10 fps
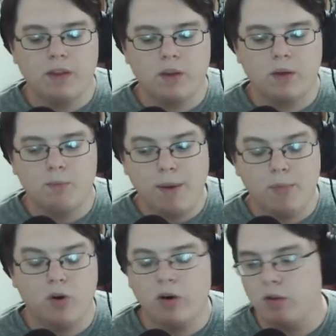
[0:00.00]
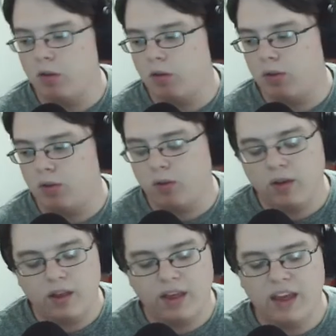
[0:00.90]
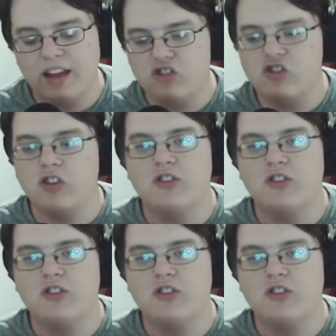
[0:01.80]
remember, each